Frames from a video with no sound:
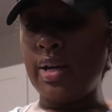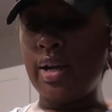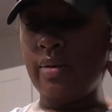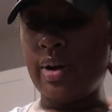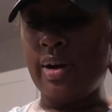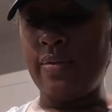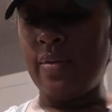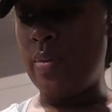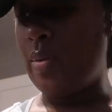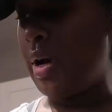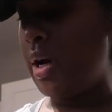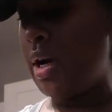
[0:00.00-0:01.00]
get ready for
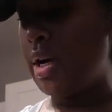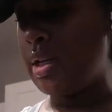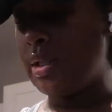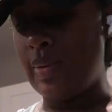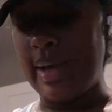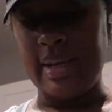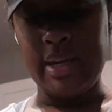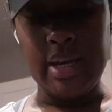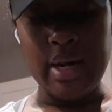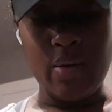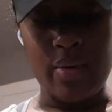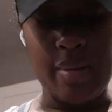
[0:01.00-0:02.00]
work so I can
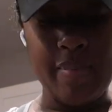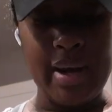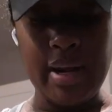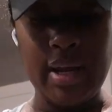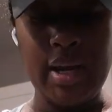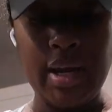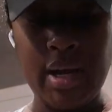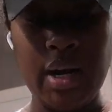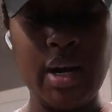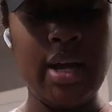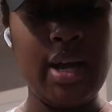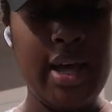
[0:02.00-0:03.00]
get on up out of
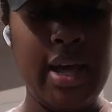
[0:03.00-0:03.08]
here.